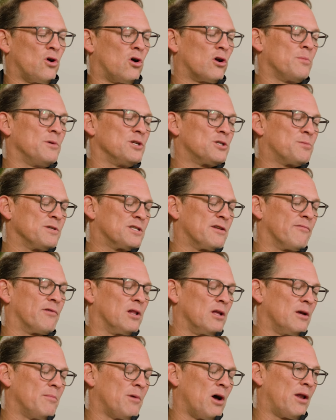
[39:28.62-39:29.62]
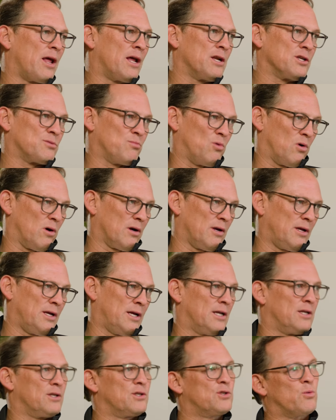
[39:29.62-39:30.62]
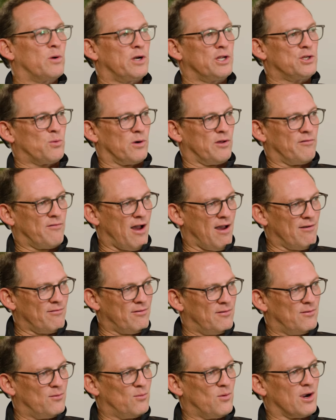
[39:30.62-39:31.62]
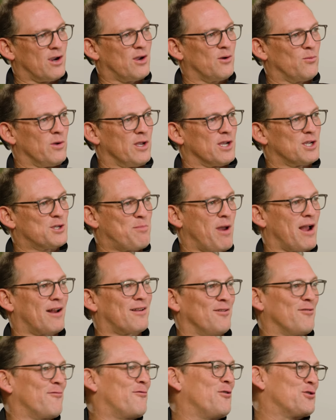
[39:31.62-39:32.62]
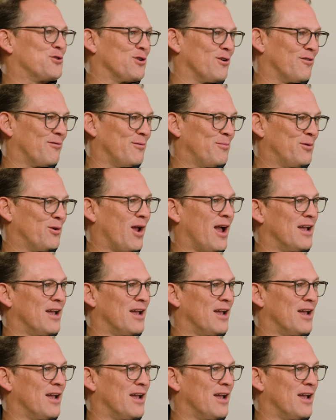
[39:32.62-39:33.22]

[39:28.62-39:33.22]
Talk to me specifically about Ennismore in 2025. What can we expect in the future from you